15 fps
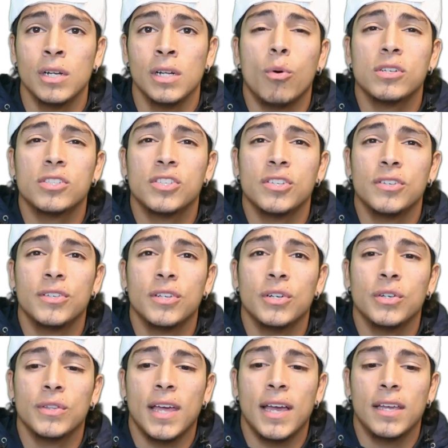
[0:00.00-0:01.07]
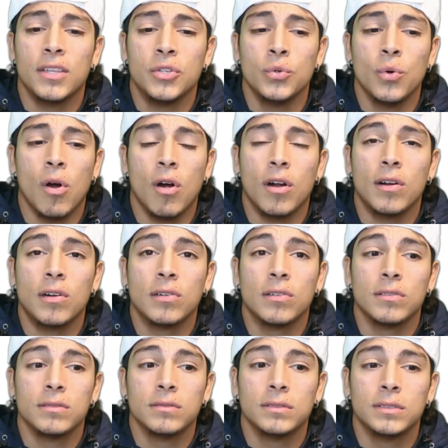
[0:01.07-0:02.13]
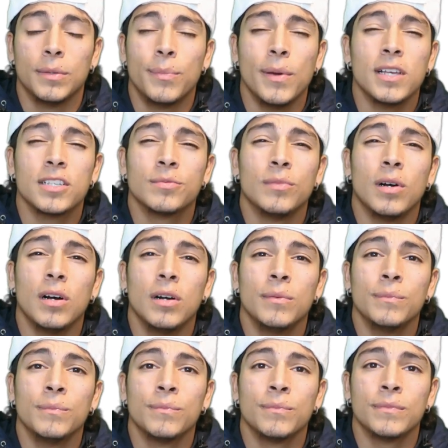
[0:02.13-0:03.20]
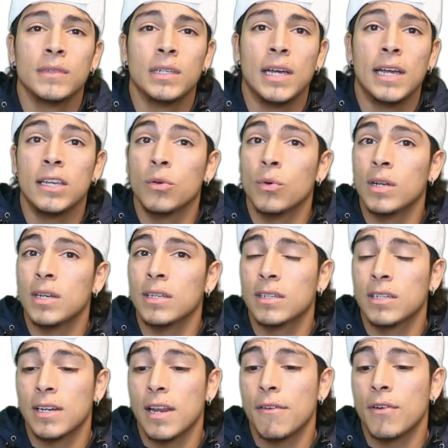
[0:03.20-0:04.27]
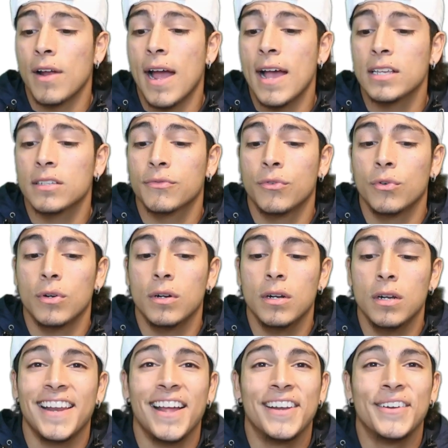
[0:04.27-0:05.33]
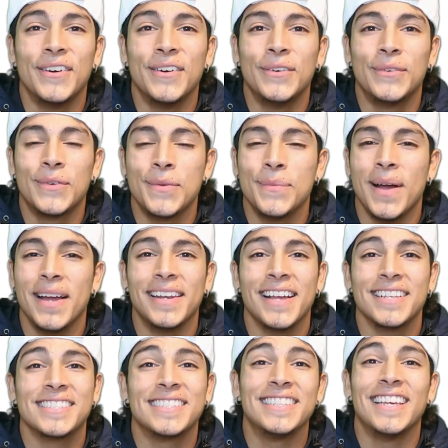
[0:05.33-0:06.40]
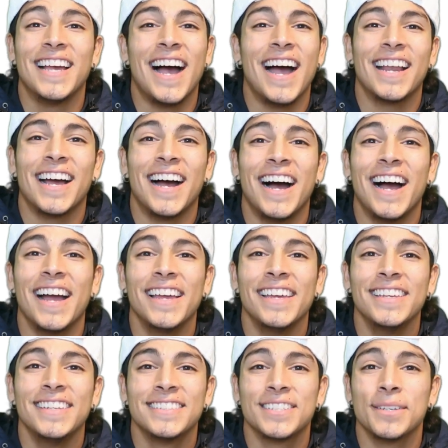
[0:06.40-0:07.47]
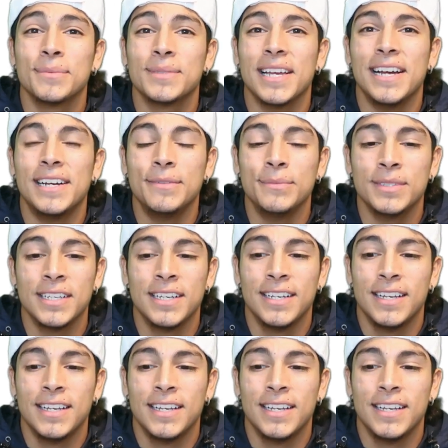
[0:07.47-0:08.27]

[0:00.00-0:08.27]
I want you to know that you are the best mom that anyone could ever ask for. And I know we might not see eye to eye sometimes.